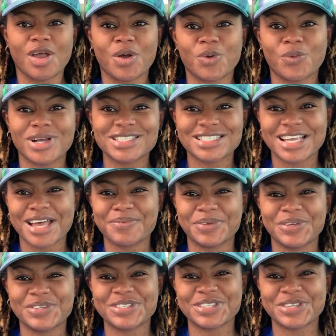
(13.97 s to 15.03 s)
What's up,
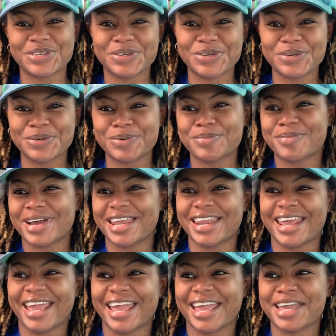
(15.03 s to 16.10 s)
YouTube? My
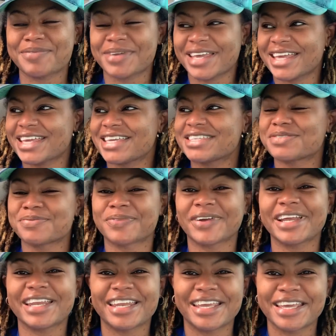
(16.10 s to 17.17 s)
name is
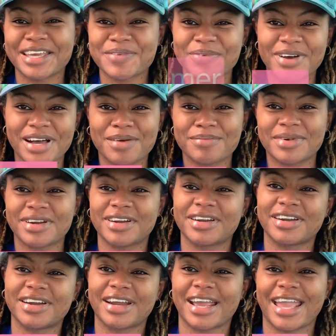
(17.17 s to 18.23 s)
Brittney
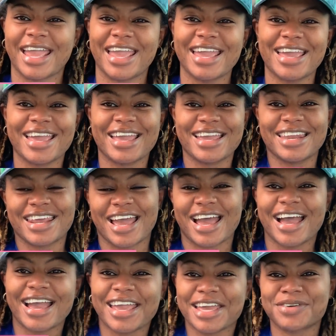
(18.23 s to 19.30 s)
Palmer, and
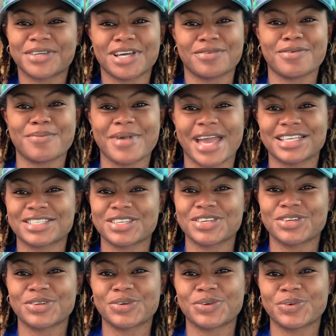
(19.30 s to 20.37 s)
I am coming back to
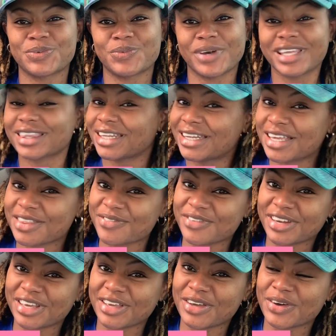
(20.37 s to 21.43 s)
you with another
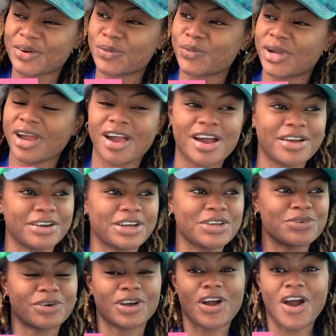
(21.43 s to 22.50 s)
video. We are going to
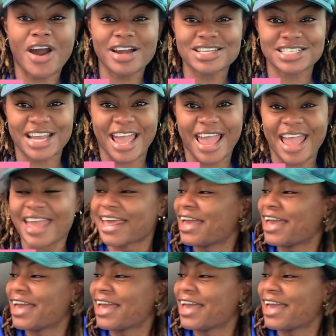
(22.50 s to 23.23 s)
do a car chat.